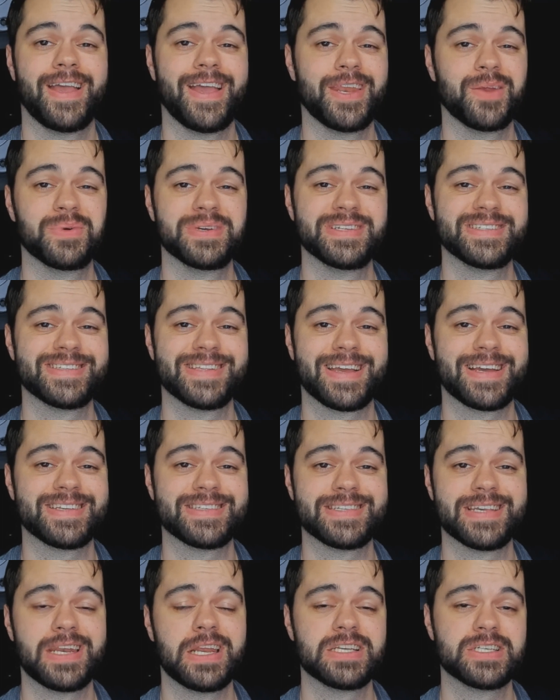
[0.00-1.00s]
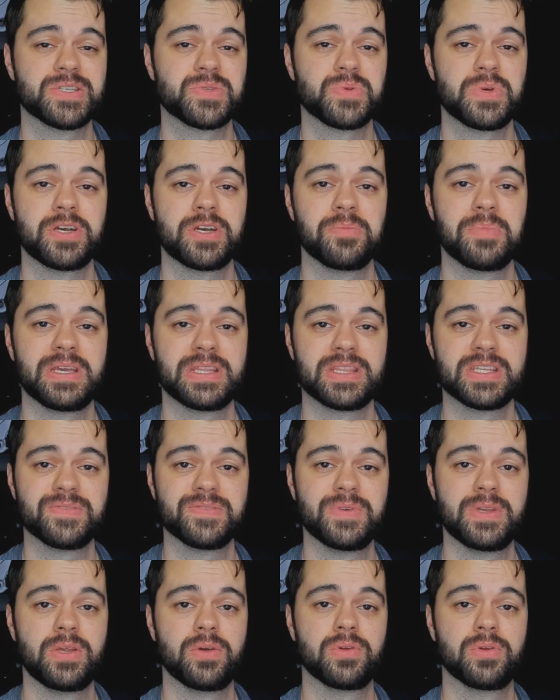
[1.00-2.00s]
Anyways, like I said, I just wanted to make this
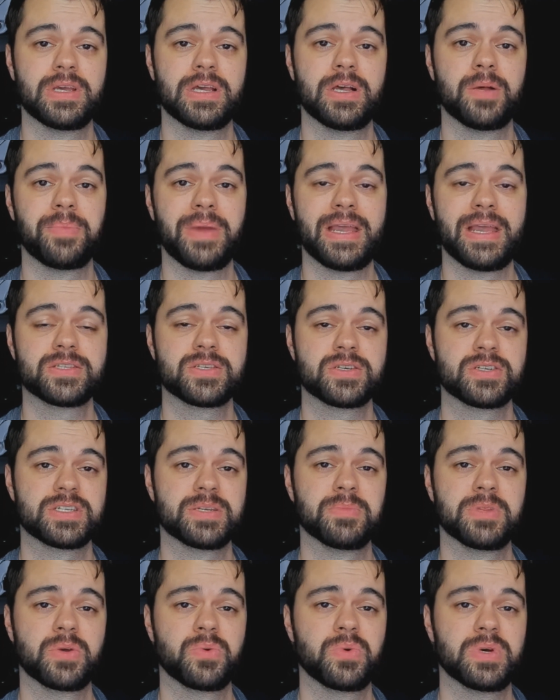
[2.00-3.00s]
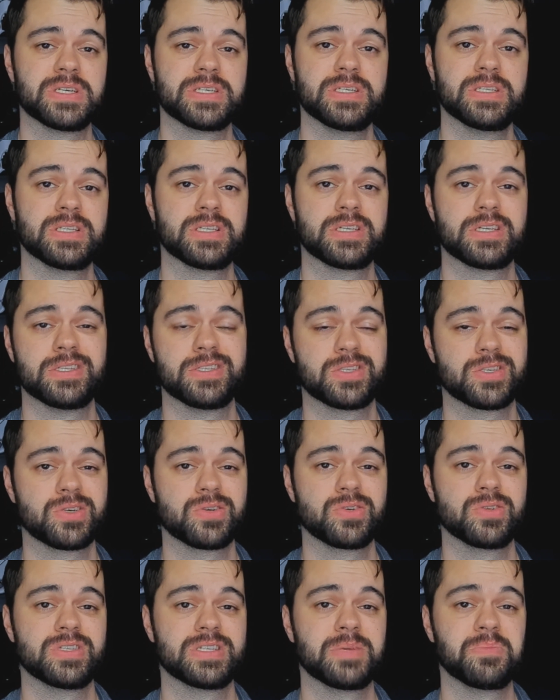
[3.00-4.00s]
video to help answer some of the questions,
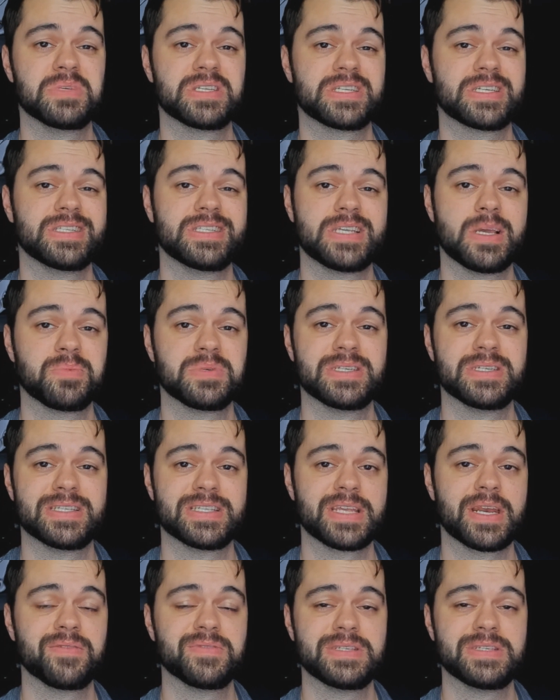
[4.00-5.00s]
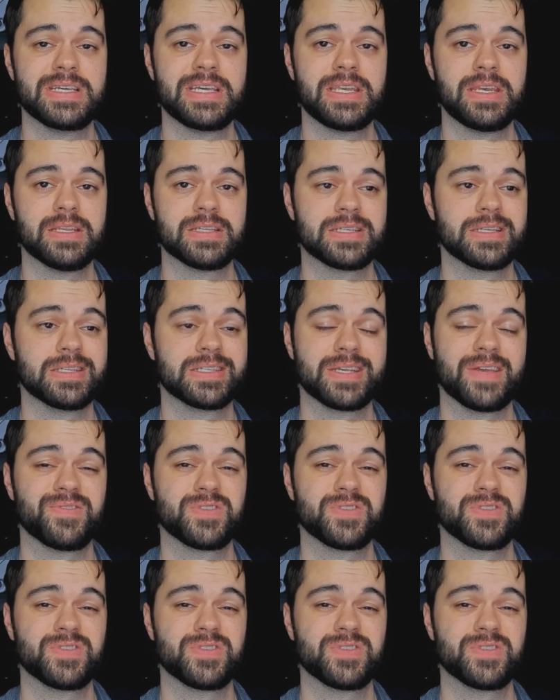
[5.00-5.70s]
concerns, and misconceptions that I've seen since I've